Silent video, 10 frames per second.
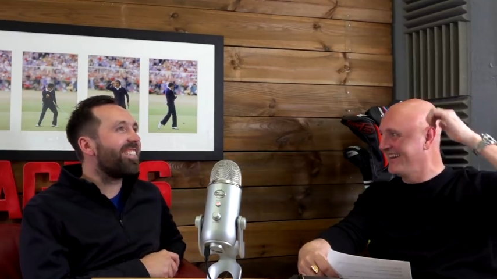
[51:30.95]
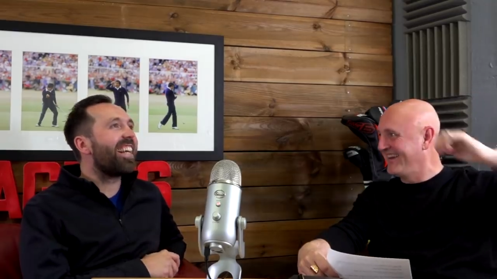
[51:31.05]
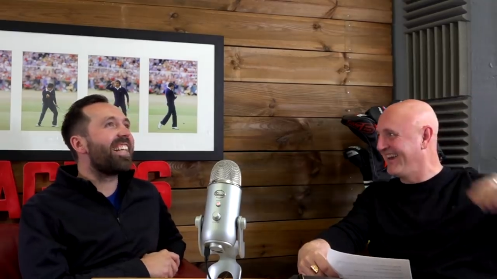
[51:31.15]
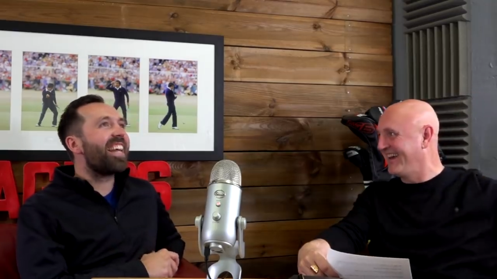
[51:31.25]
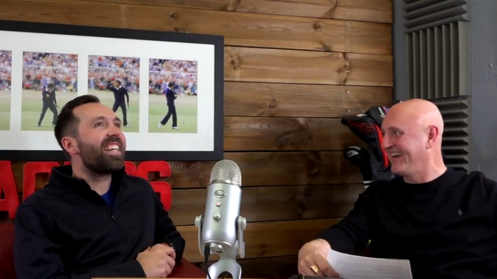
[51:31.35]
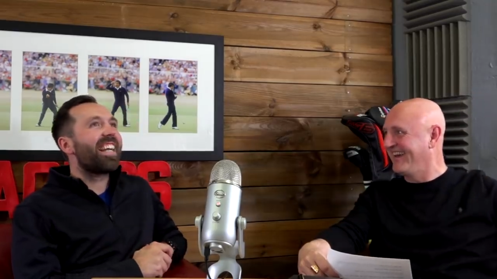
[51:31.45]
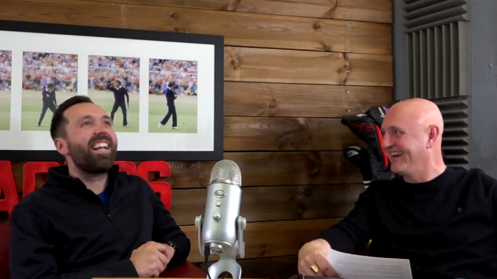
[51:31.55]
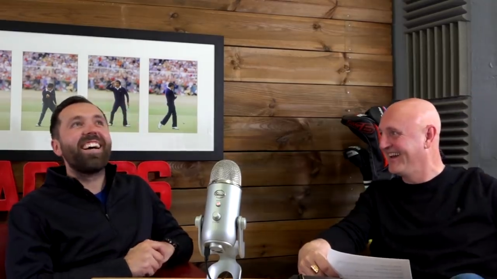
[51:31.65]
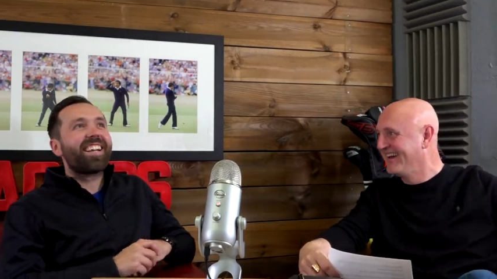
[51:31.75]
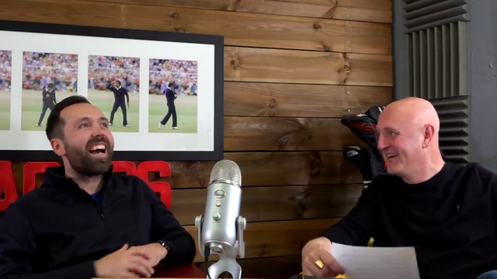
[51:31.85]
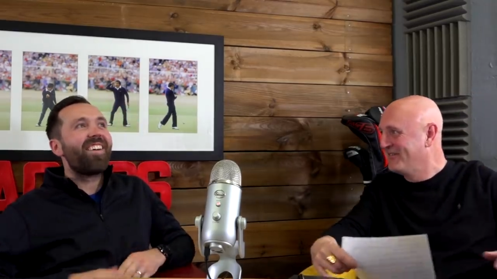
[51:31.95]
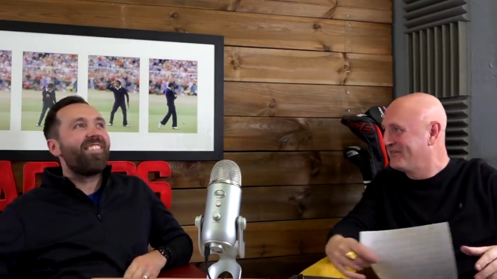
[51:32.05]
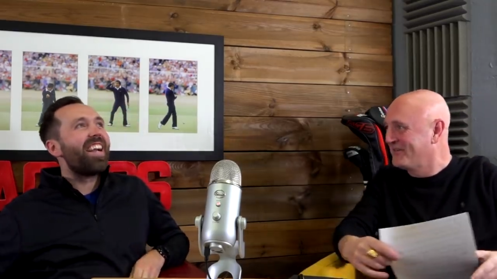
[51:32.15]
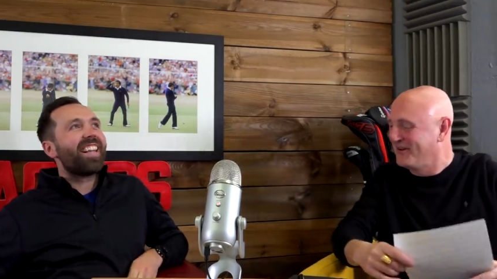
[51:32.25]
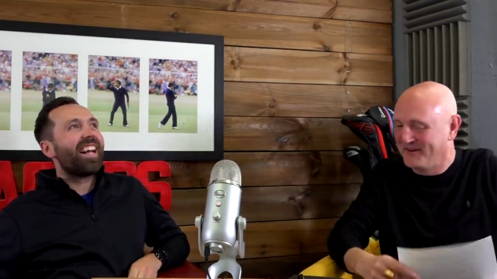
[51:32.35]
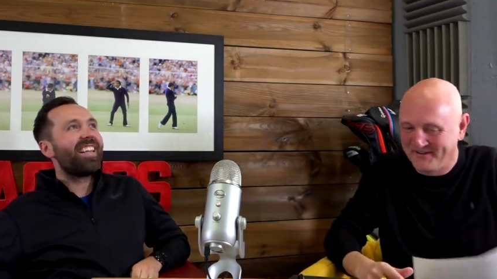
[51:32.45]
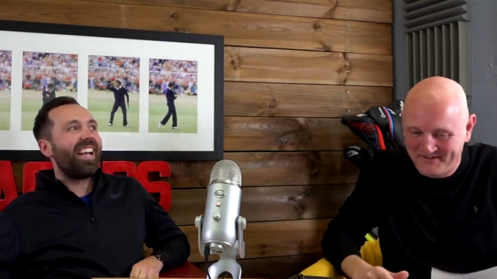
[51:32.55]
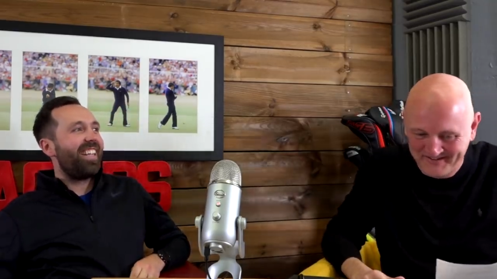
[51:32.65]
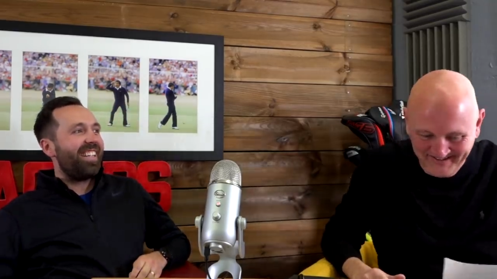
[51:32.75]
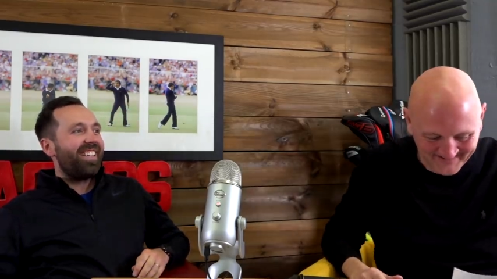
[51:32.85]
Speaker 1: was that date again? I can't make that
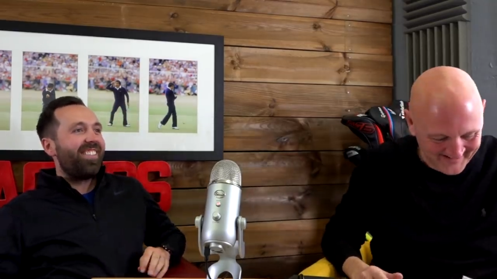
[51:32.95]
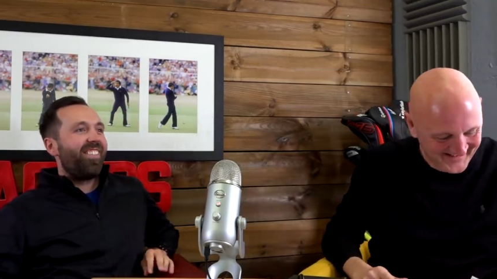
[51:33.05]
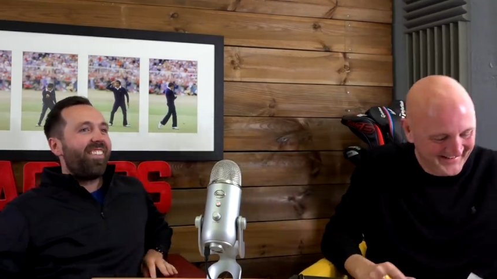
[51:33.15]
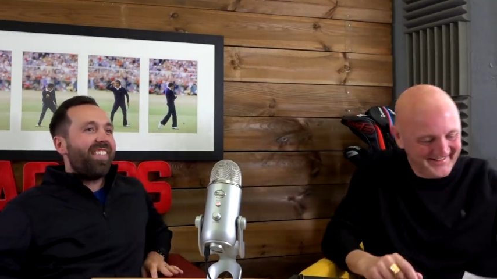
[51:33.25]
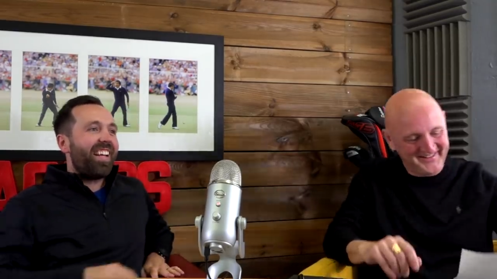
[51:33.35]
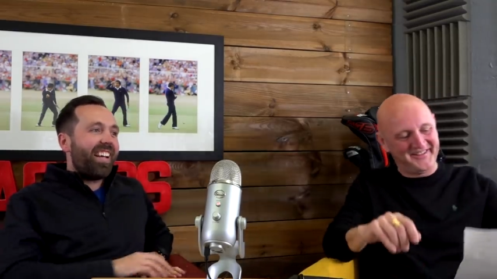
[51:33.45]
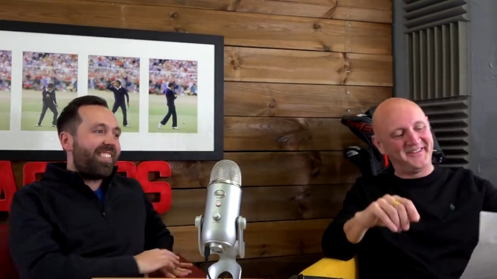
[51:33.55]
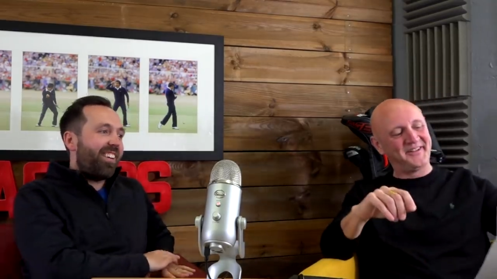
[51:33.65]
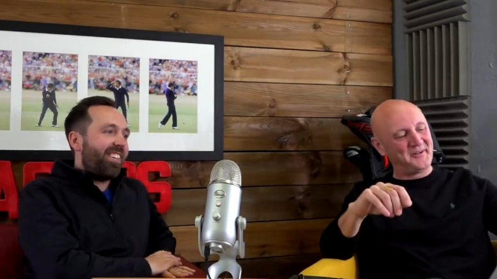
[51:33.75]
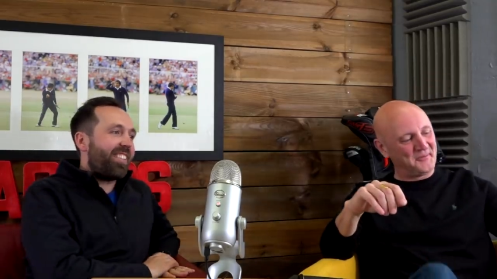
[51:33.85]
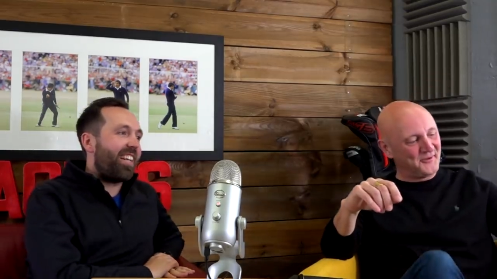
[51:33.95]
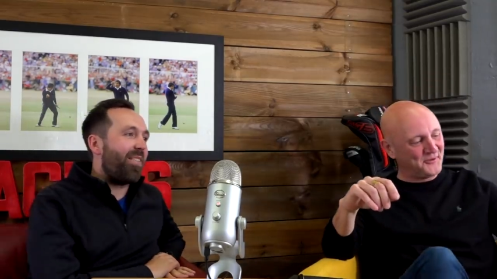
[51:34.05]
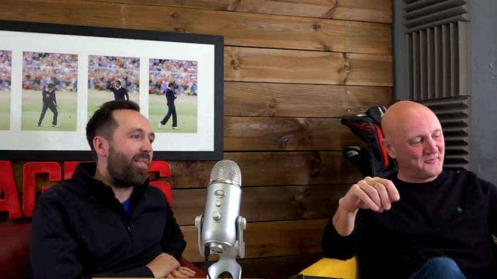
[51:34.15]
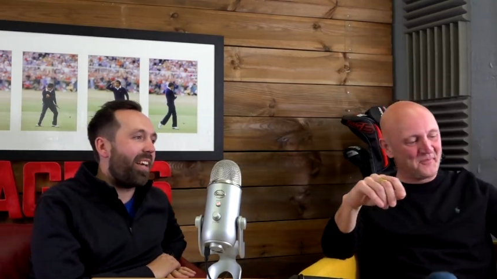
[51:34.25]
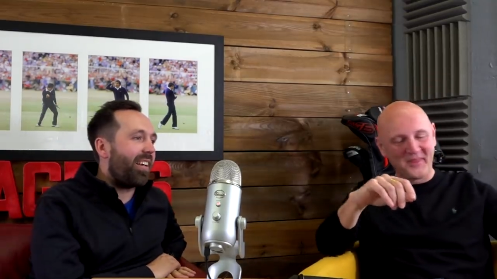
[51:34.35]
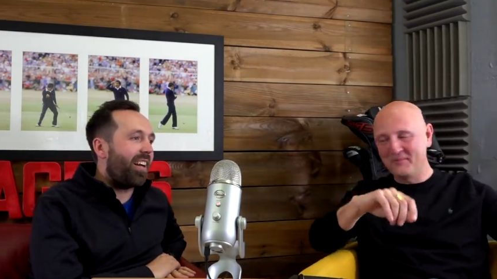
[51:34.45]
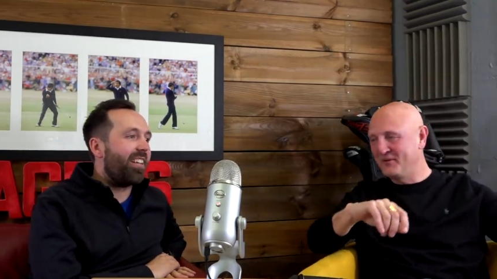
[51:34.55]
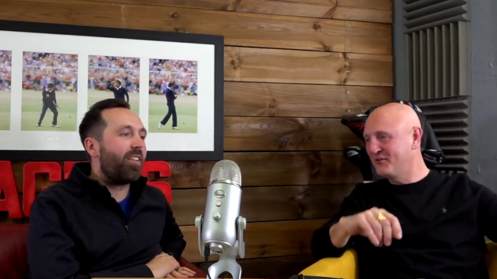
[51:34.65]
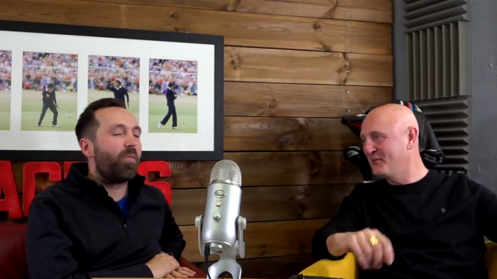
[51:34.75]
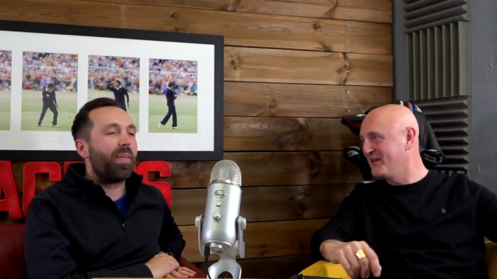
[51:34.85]
date. Yeah, God, so it's going to be, and
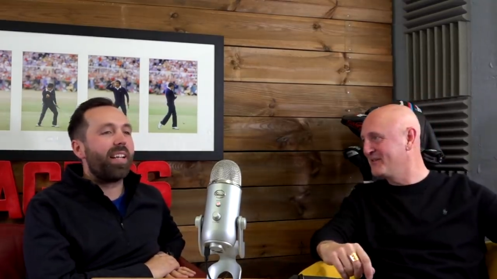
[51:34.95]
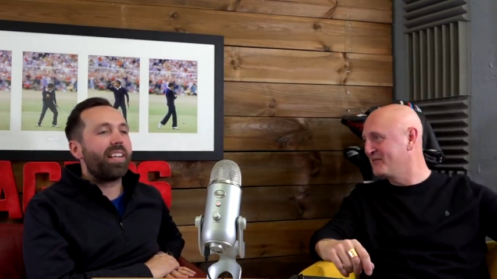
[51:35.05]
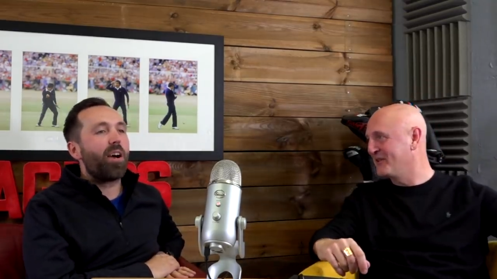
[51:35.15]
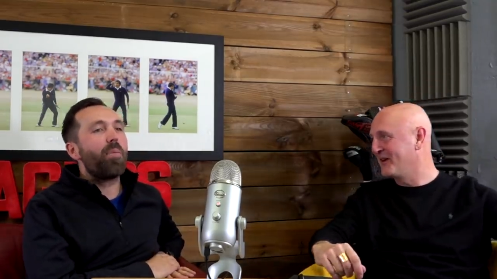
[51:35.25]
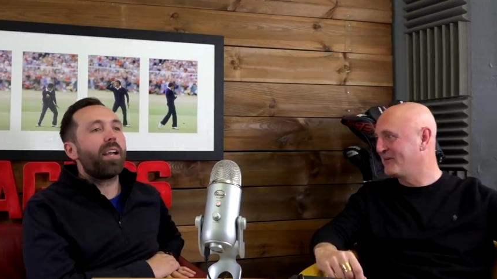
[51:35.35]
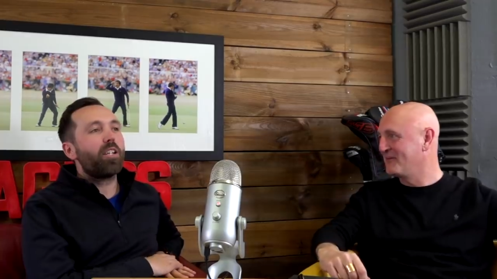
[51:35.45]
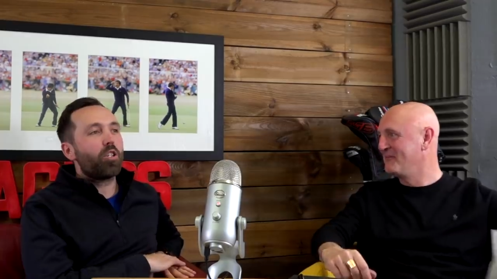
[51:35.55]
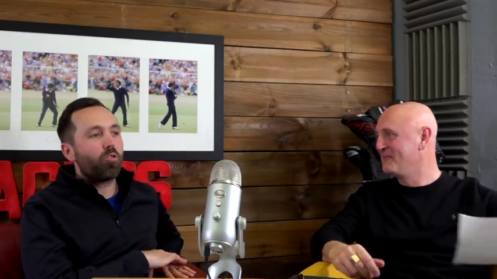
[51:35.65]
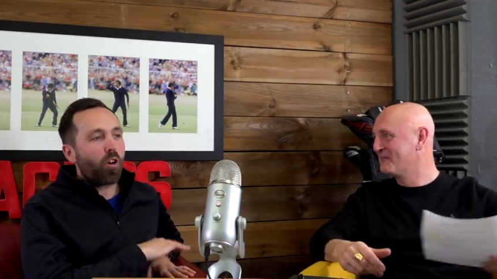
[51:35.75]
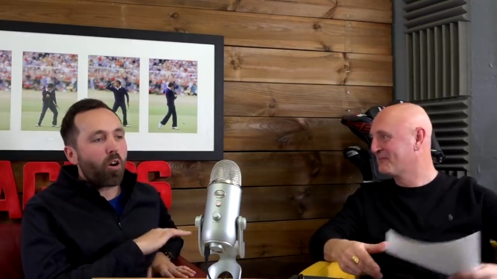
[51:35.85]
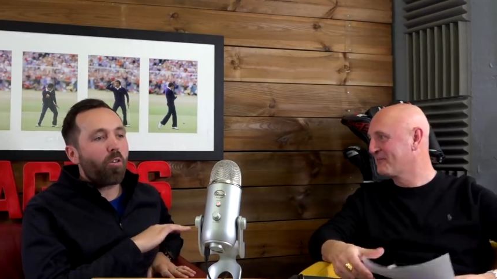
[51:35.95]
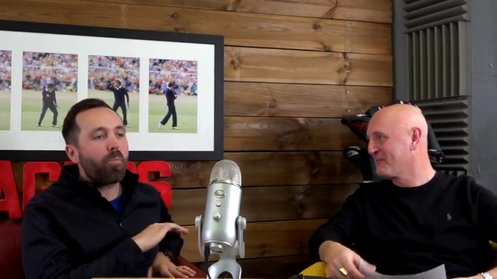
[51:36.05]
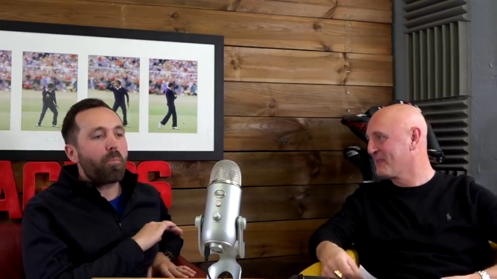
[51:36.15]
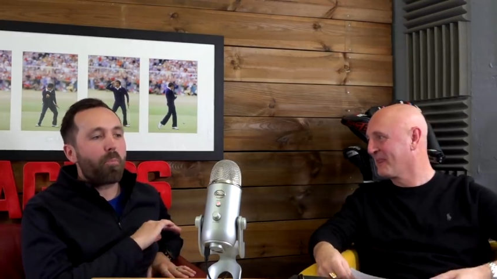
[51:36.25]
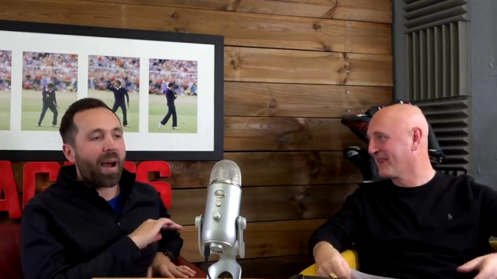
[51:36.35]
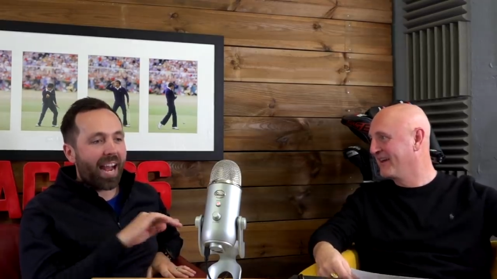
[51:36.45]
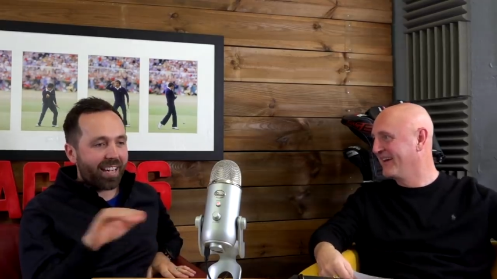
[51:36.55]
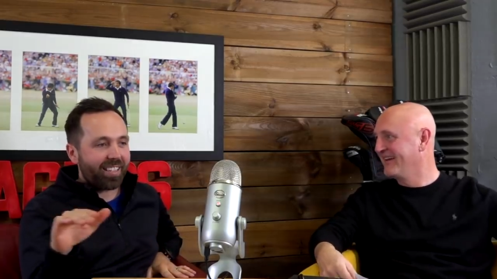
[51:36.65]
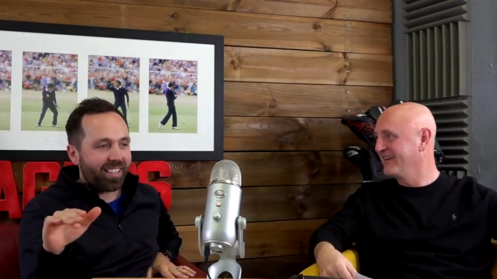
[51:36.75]
be there'll be there'll be a drone ban,